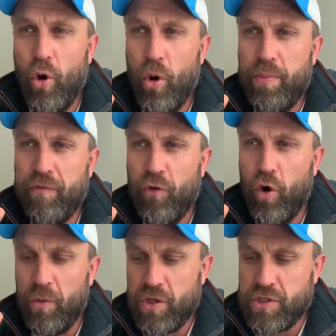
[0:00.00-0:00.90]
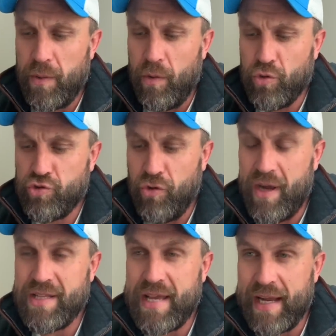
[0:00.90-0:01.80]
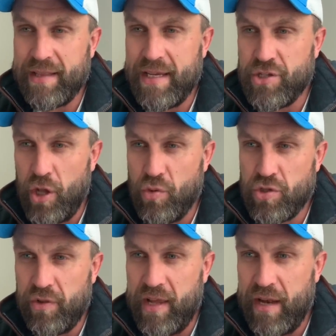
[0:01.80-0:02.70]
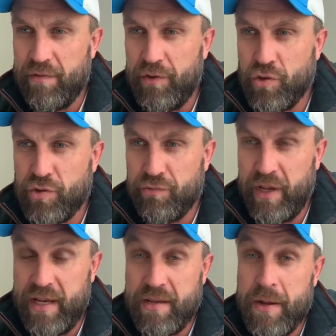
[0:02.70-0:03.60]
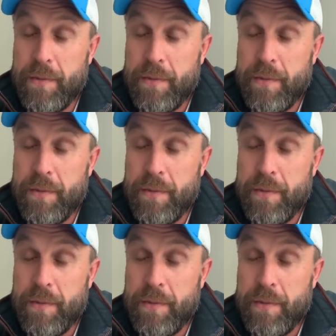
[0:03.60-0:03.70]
performance. So I will try and tag these notes on the end for you to read.